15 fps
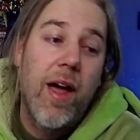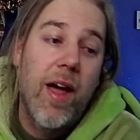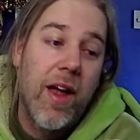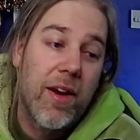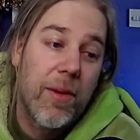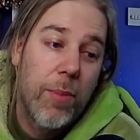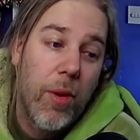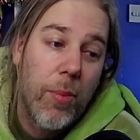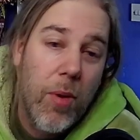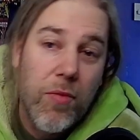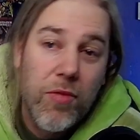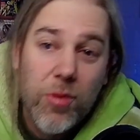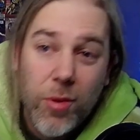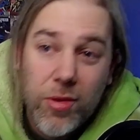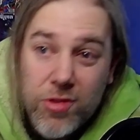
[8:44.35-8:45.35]
and pop
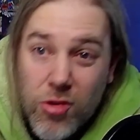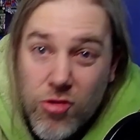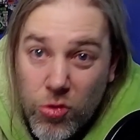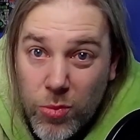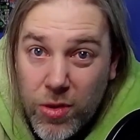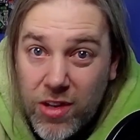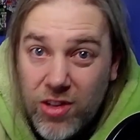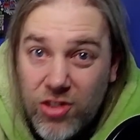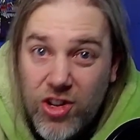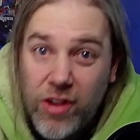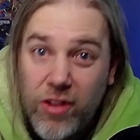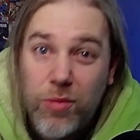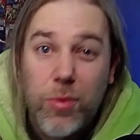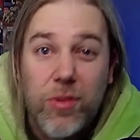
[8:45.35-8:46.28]
over to our social media channels,